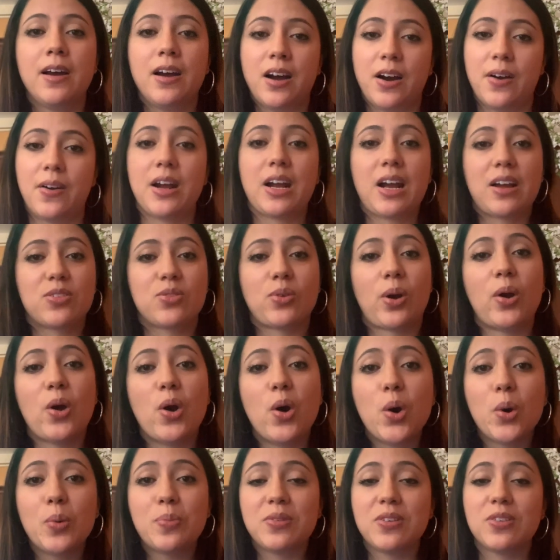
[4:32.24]
All right, guys. So I
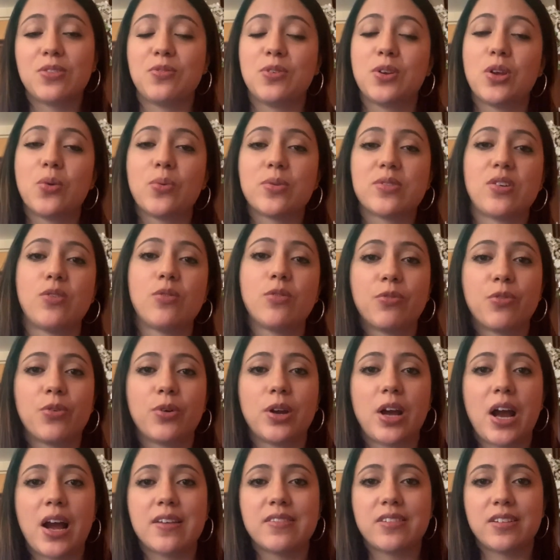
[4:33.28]
hope this video was helpful for
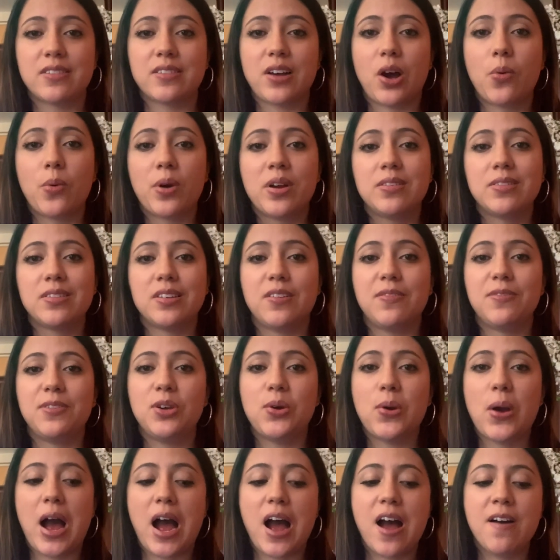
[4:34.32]
you guys. As always, if
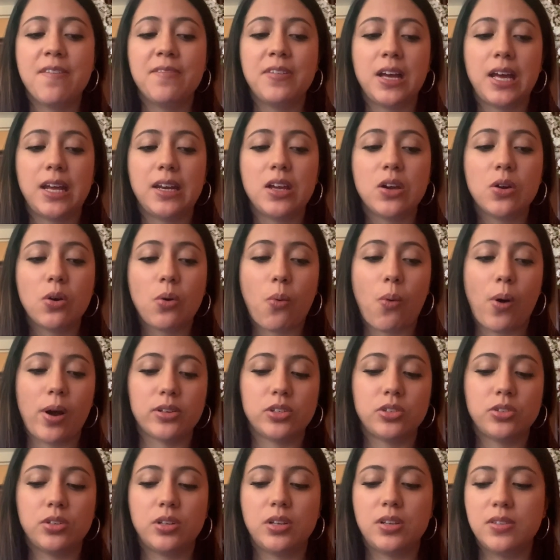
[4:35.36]
you have any
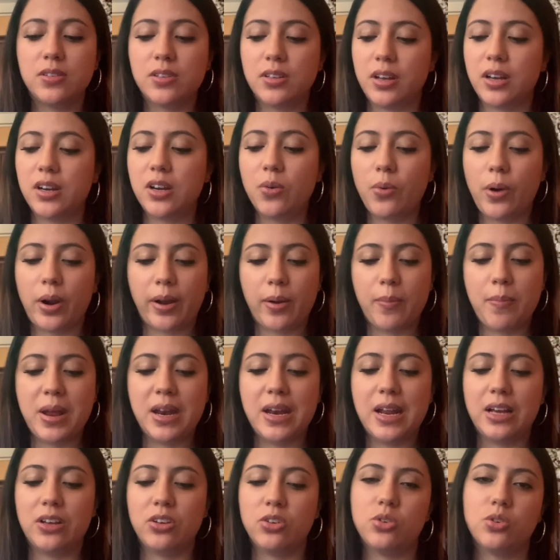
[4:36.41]
questions, any
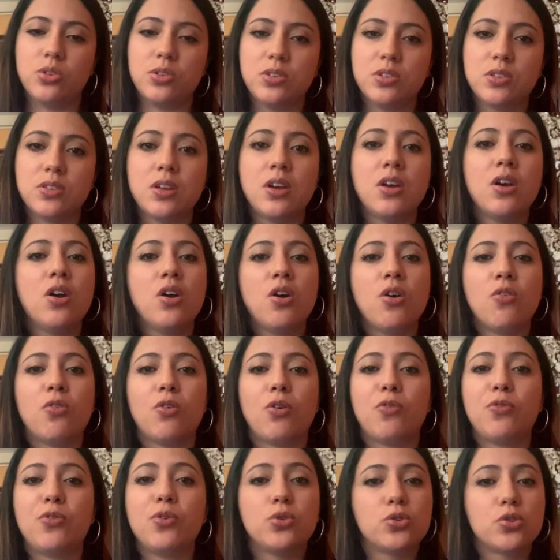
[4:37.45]
recommendations for
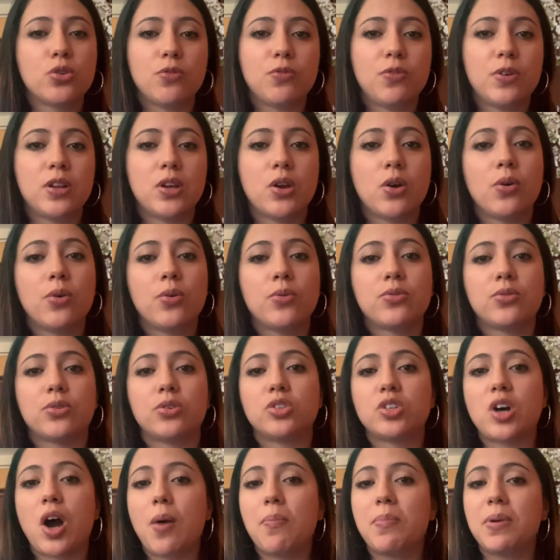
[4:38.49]
future videos or
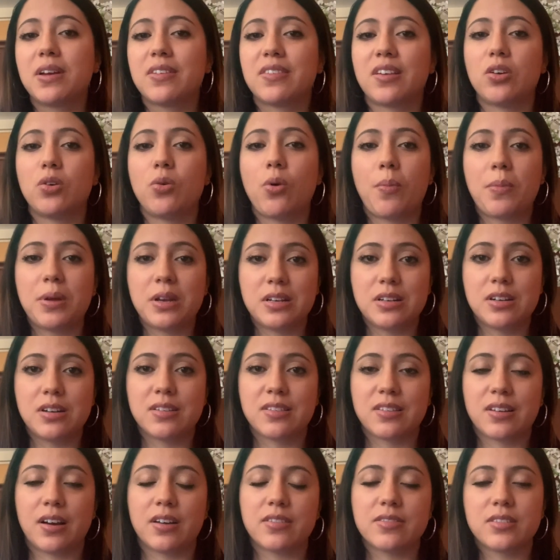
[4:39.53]
topics that you want me to
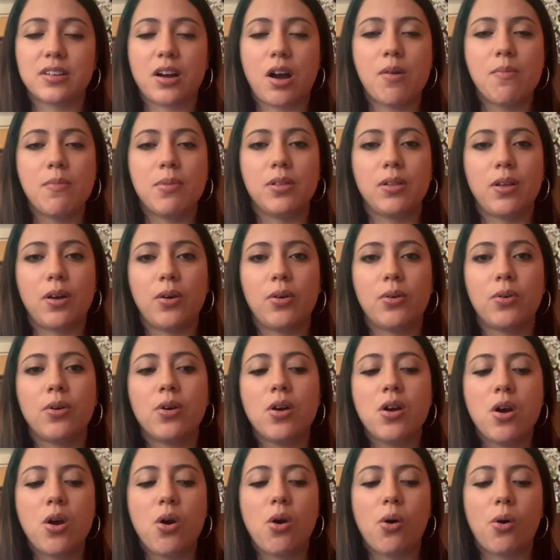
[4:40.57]
discuss, comment below,
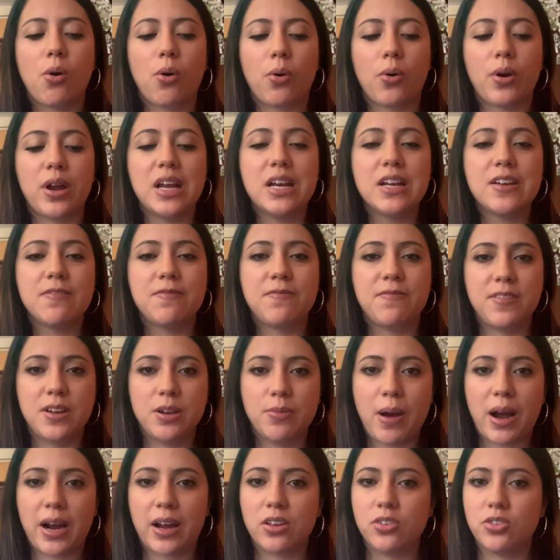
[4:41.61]
or any
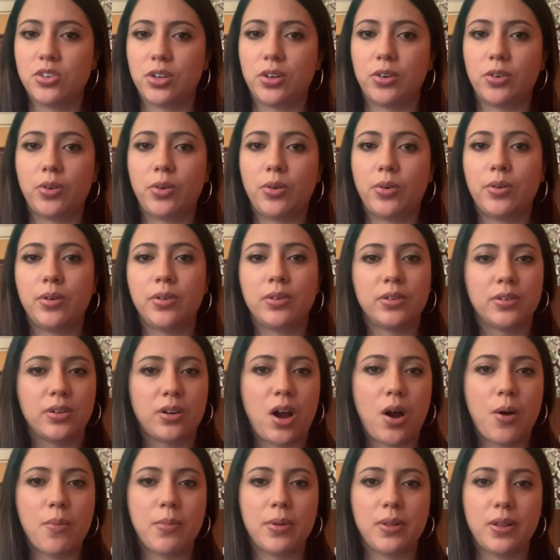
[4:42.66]
feedback in general,
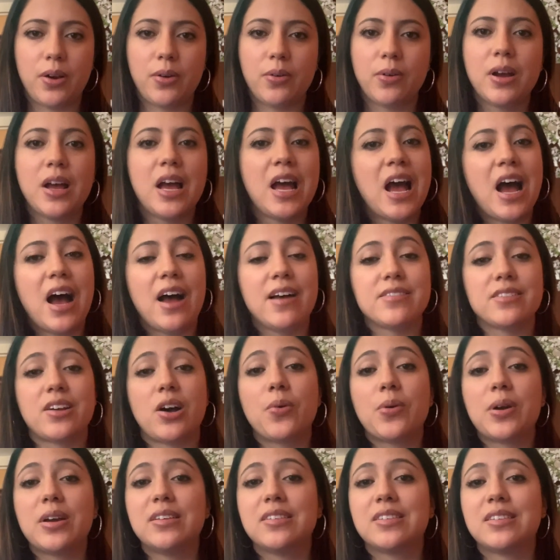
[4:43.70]
comment below. As
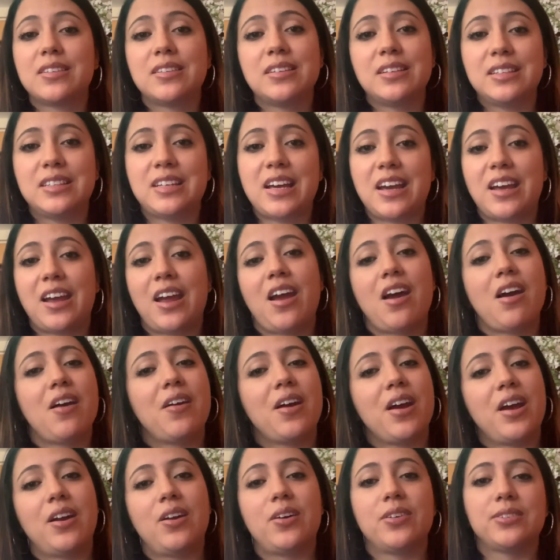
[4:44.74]
always, take care
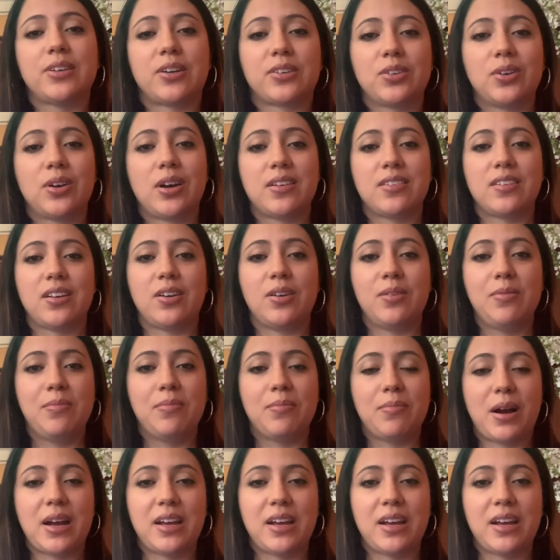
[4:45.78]
and I'll talk to you guys later.